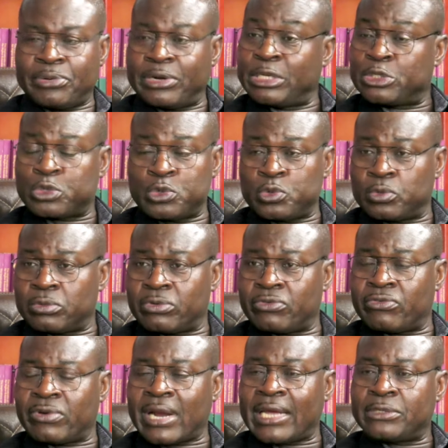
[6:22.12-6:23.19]
preschool
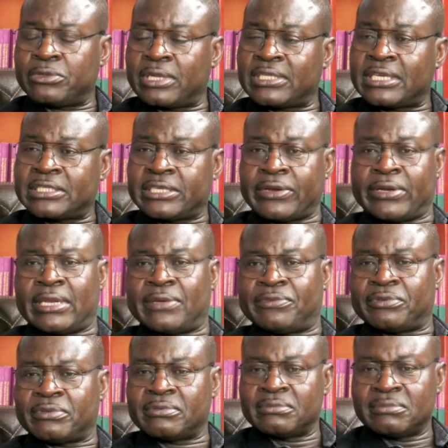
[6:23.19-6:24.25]
right to the tertiary
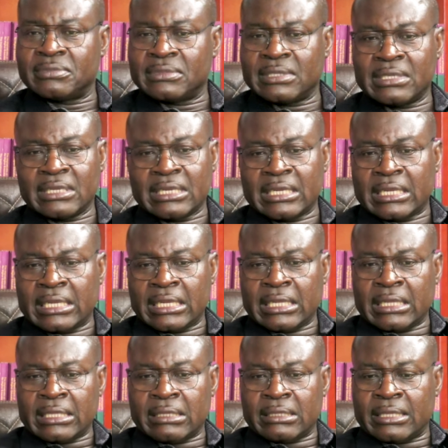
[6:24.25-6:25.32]
level,
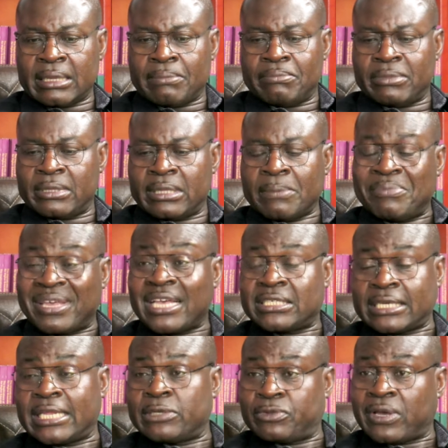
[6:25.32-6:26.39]
the
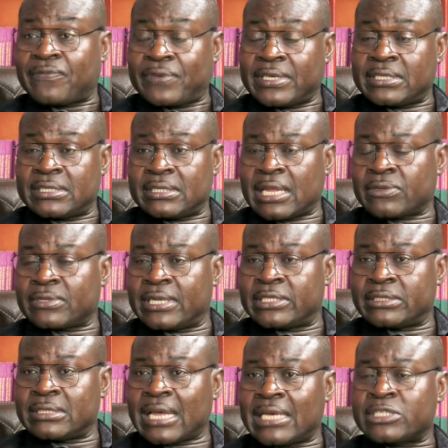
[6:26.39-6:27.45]
biggest challenge we are facing
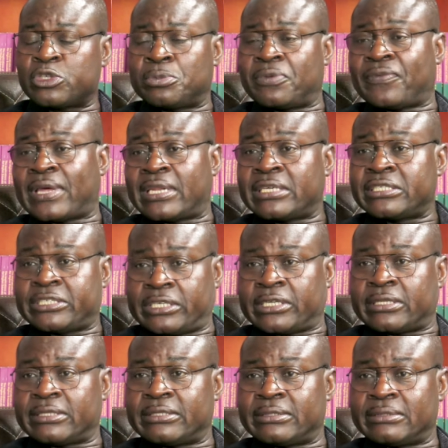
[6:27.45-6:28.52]
actually has to be
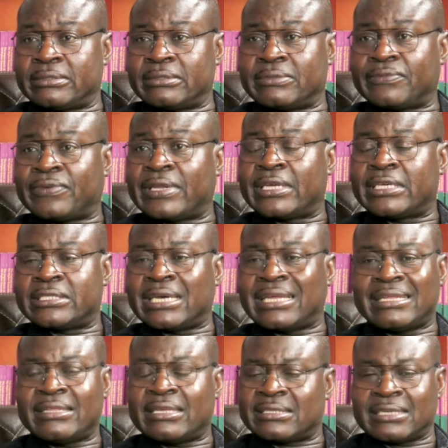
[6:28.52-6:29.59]
financial. Okay.
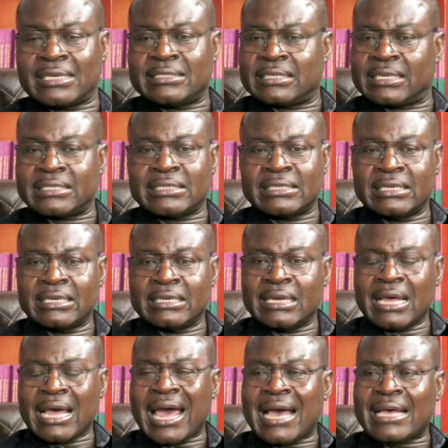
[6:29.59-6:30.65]
Financial in the sense that
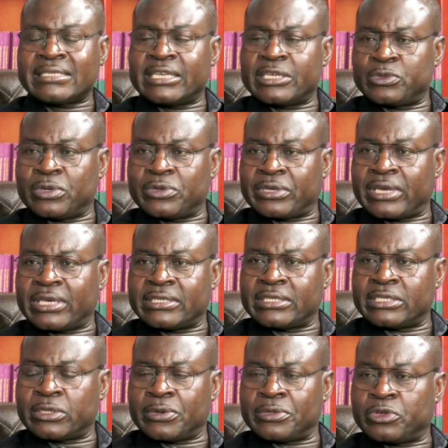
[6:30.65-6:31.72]
access to
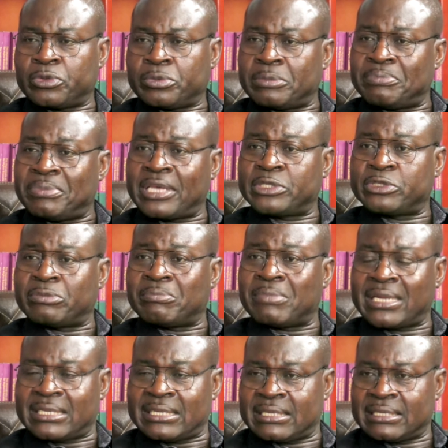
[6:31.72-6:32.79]
education is always going to be based on
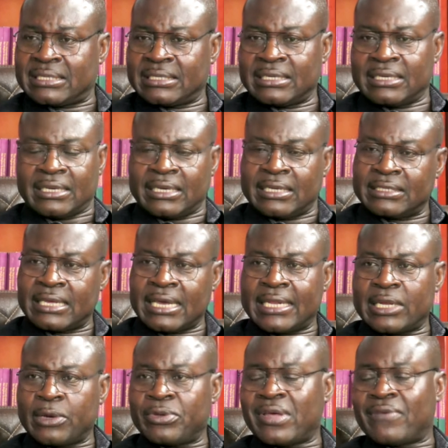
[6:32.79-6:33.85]
money. In
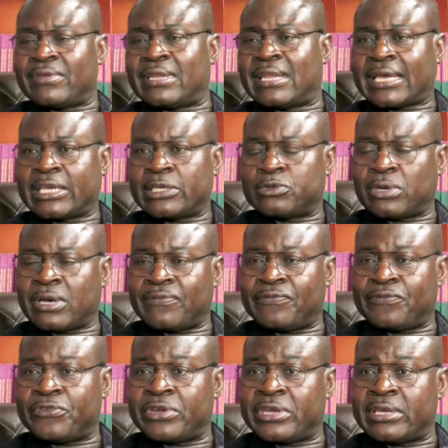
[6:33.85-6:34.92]
Ghana, we have been lucky to have
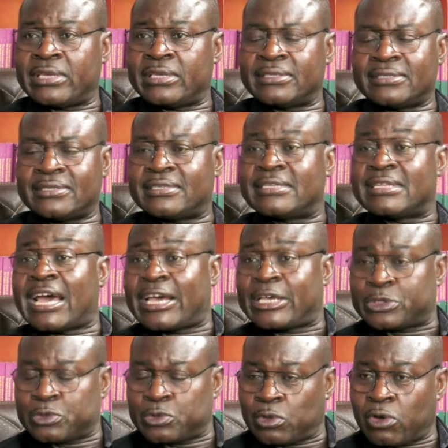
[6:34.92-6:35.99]
free senior high
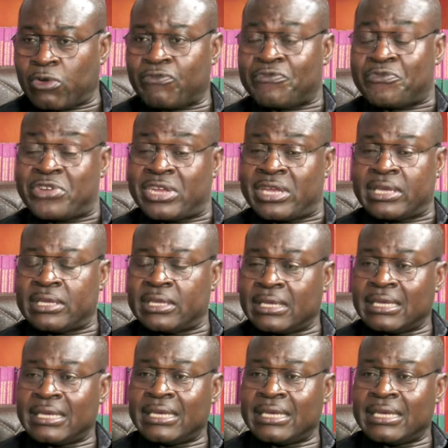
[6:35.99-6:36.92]
school or free